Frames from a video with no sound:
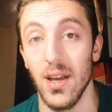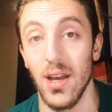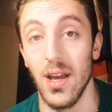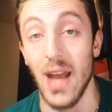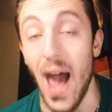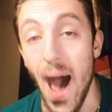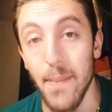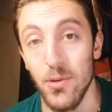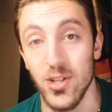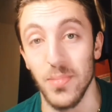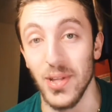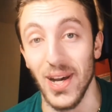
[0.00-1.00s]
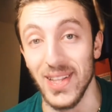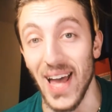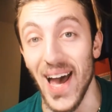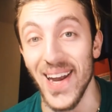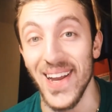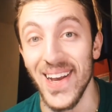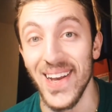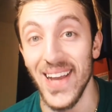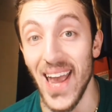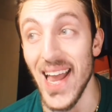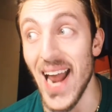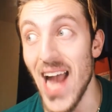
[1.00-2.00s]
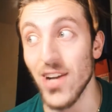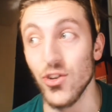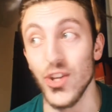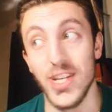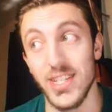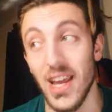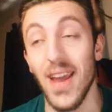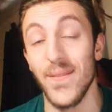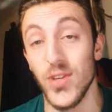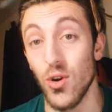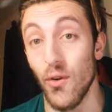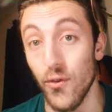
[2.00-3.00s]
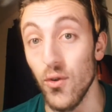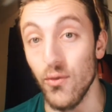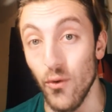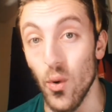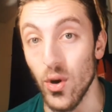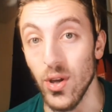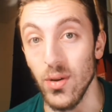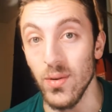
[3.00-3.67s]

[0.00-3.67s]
an app or something like that it actually saves your food for you